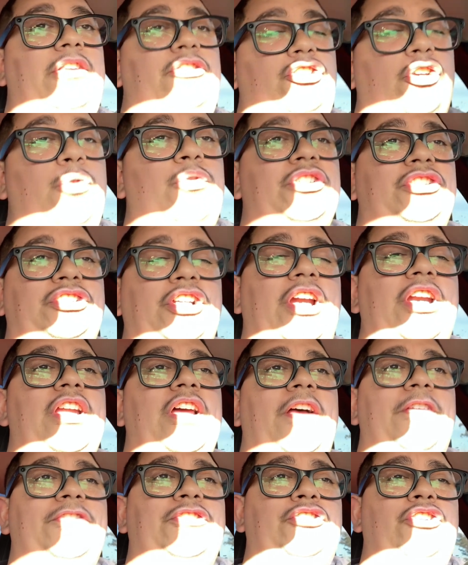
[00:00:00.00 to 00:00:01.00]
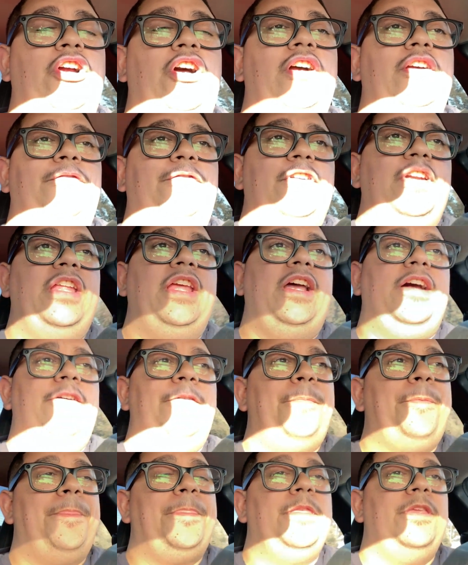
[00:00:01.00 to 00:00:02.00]
we're starting off strong for
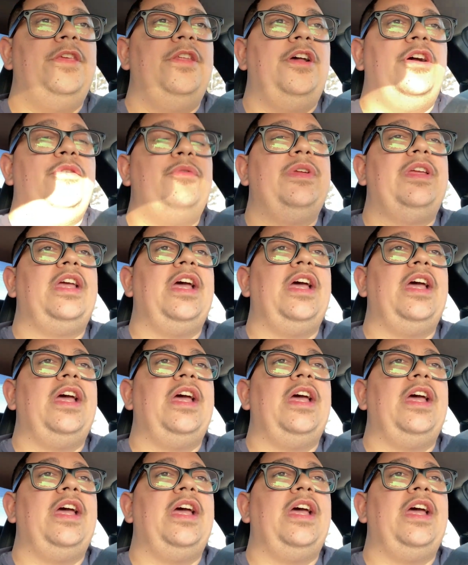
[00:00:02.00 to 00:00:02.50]
now. We